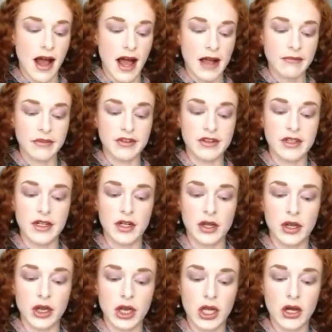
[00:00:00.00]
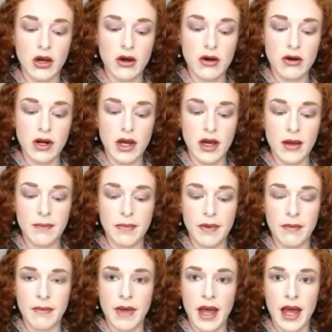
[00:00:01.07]
I'm just gonna load
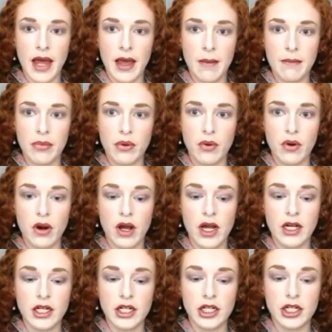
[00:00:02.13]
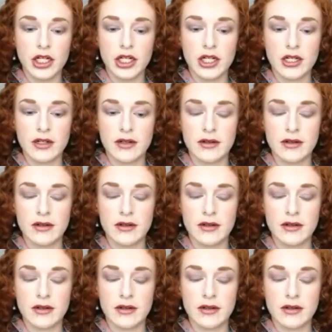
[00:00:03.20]
up my brush,